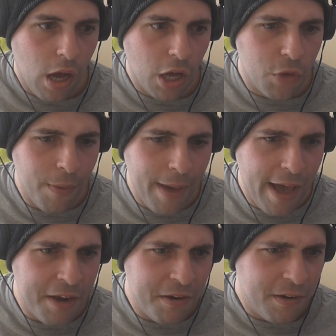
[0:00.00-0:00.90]

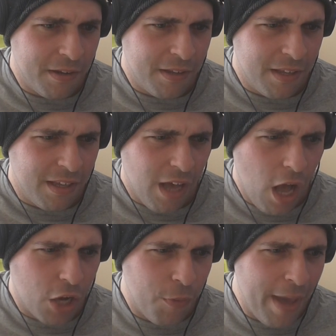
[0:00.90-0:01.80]
Aquaman!
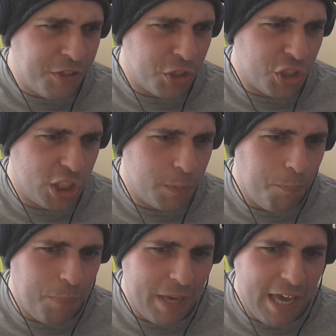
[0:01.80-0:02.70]
Aquaman just
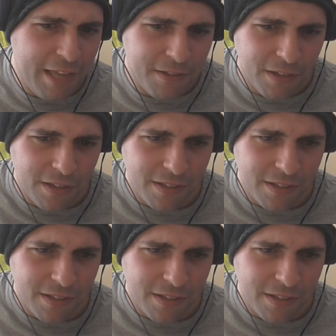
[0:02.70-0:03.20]
speared